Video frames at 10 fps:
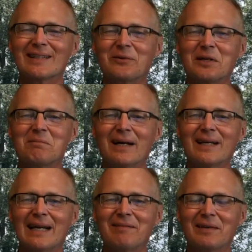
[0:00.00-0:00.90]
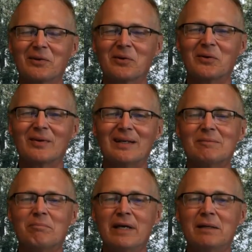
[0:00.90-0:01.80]
They wouldn't mind having their own
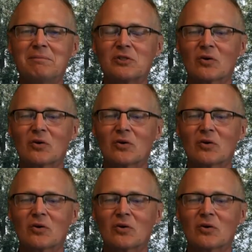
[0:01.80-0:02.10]
MEMS